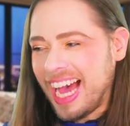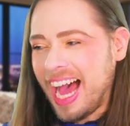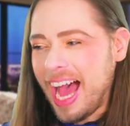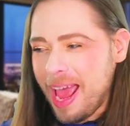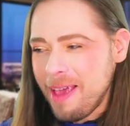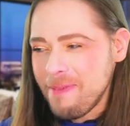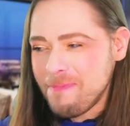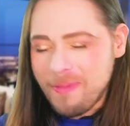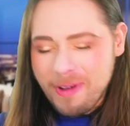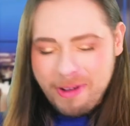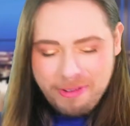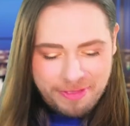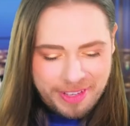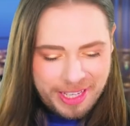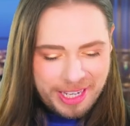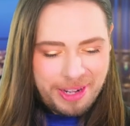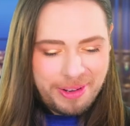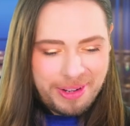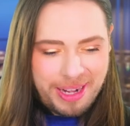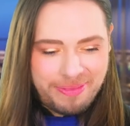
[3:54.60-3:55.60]
type of,
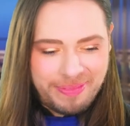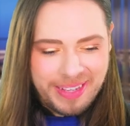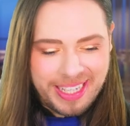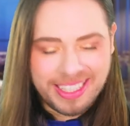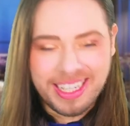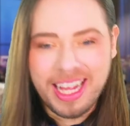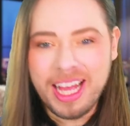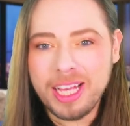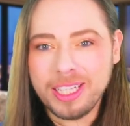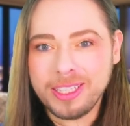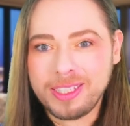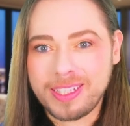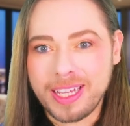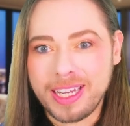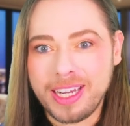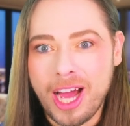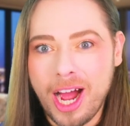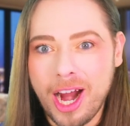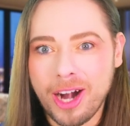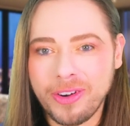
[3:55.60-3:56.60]
you know what I mean,
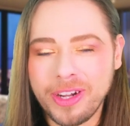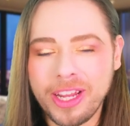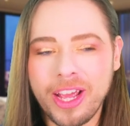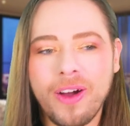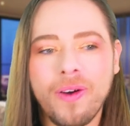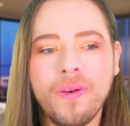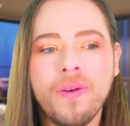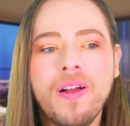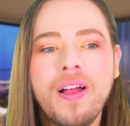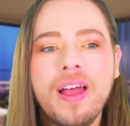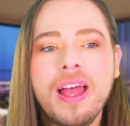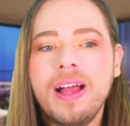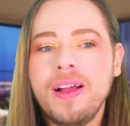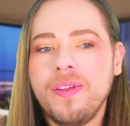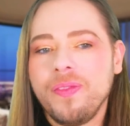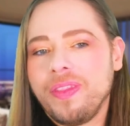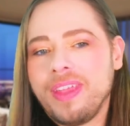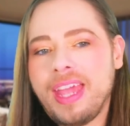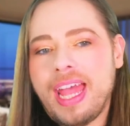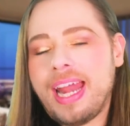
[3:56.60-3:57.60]
scenario.
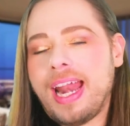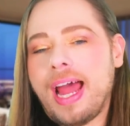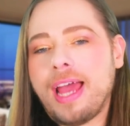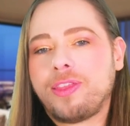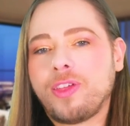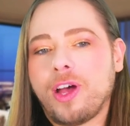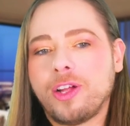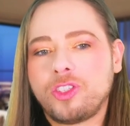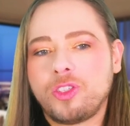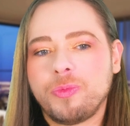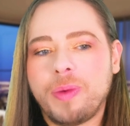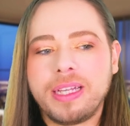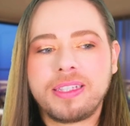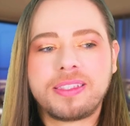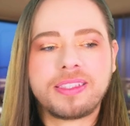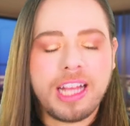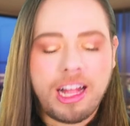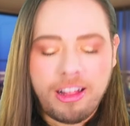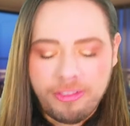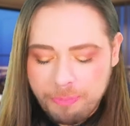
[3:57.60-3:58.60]
And I thought to
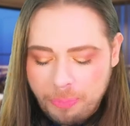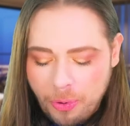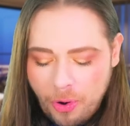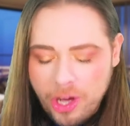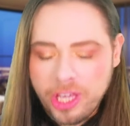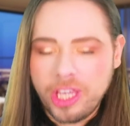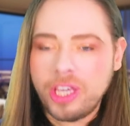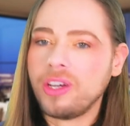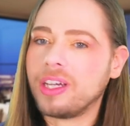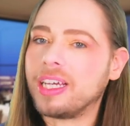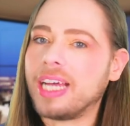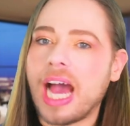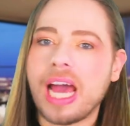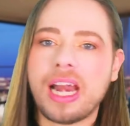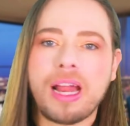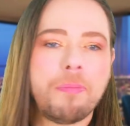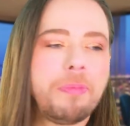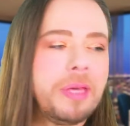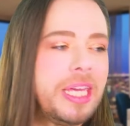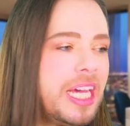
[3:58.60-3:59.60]
myself, boy, you
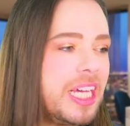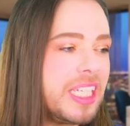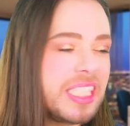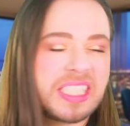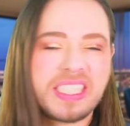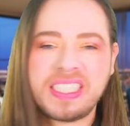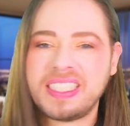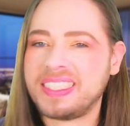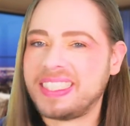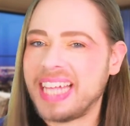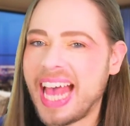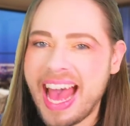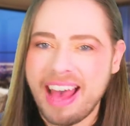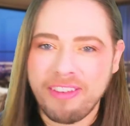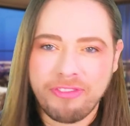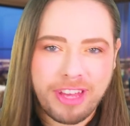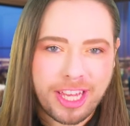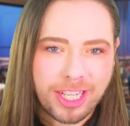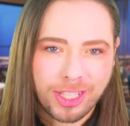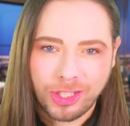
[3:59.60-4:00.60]
gotta be a
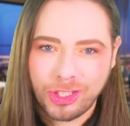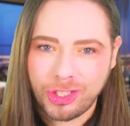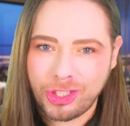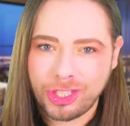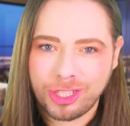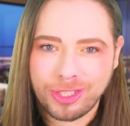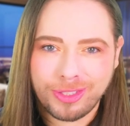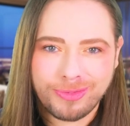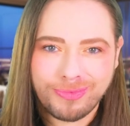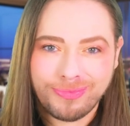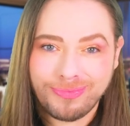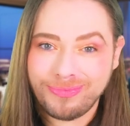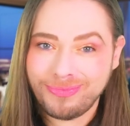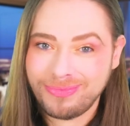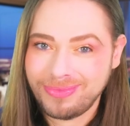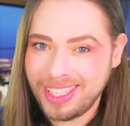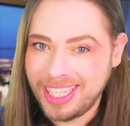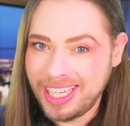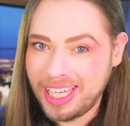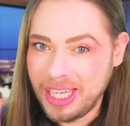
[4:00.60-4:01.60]
savage,
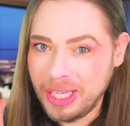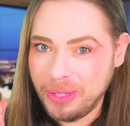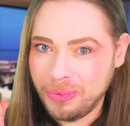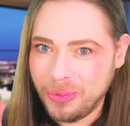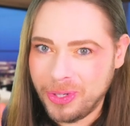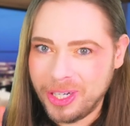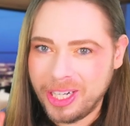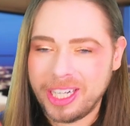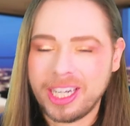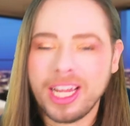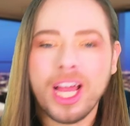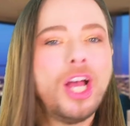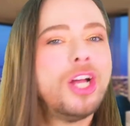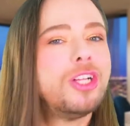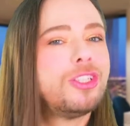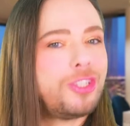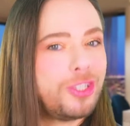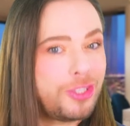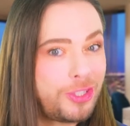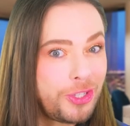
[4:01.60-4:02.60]
keyword,
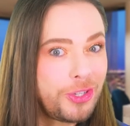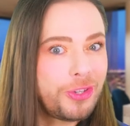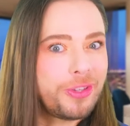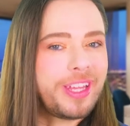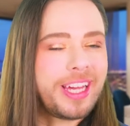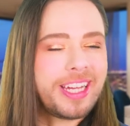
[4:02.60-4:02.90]
to do